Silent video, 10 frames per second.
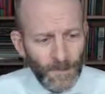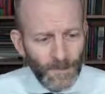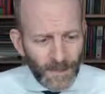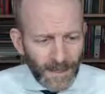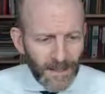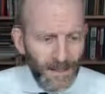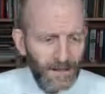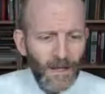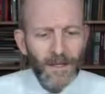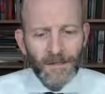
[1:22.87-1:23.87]
The second
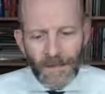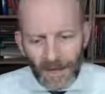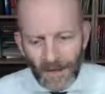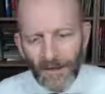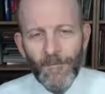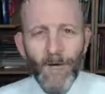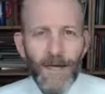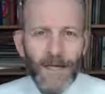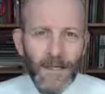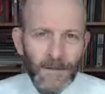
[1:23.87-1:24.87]
is to
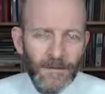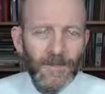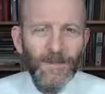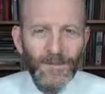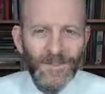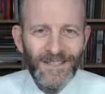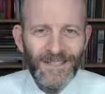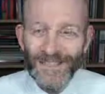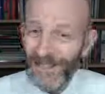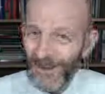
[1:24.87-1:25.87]
clarify the uncertainty
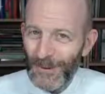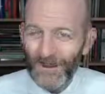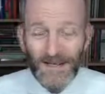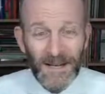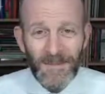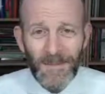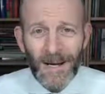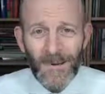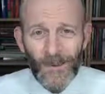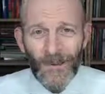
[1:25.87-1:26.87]
in yours and
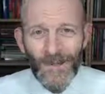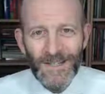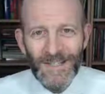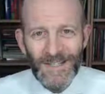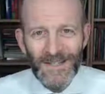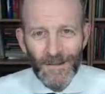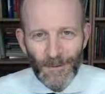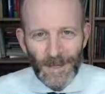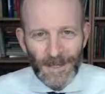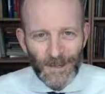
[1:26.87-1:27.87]
my work in the
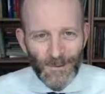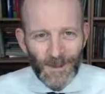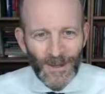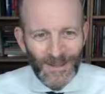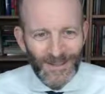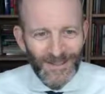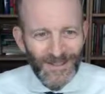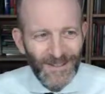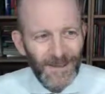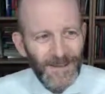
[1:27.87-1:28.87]
financial markets.